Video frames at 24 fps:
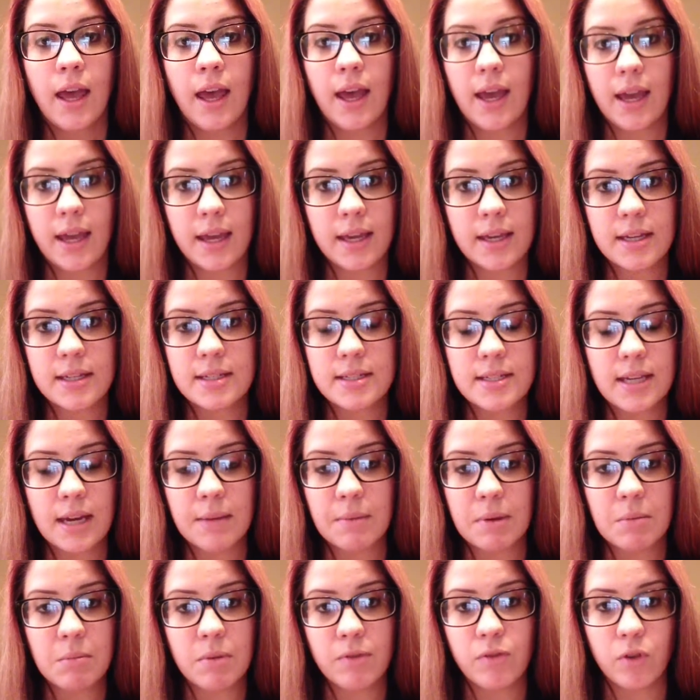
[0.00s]

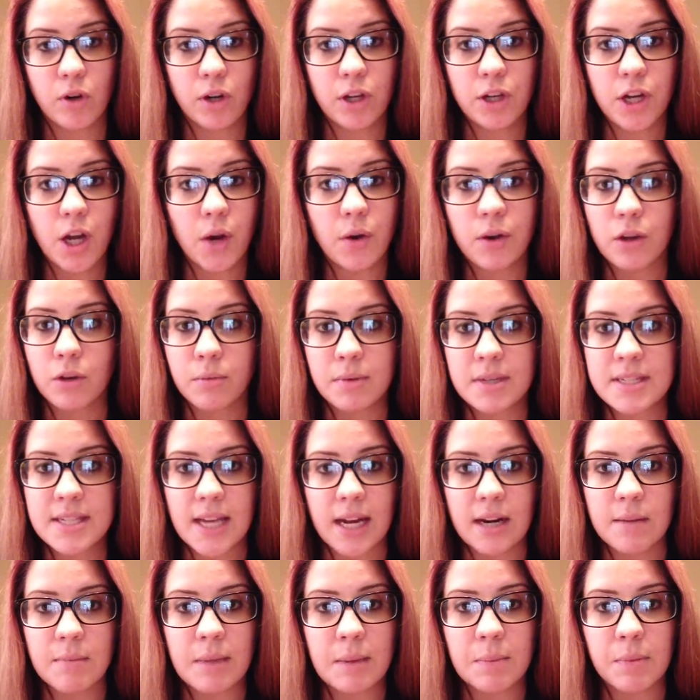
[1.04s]
and before you know it, you'll be
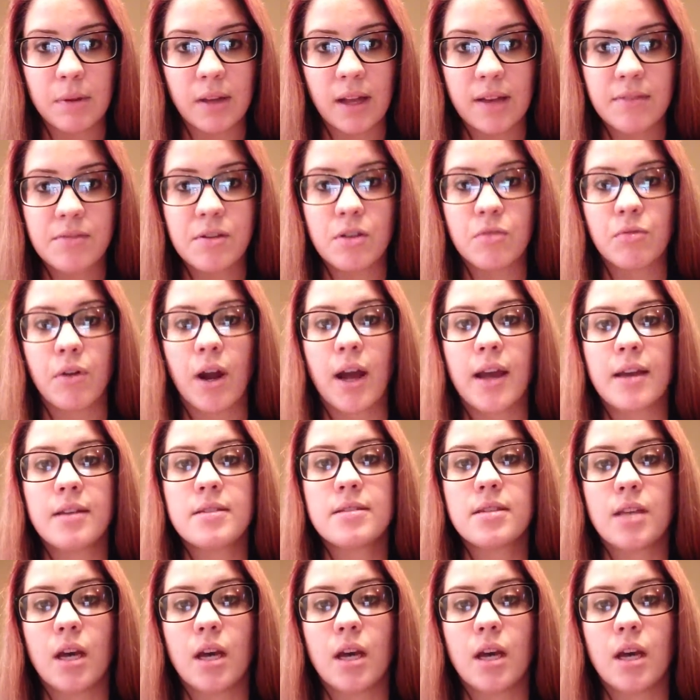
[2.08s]
signing people left and right.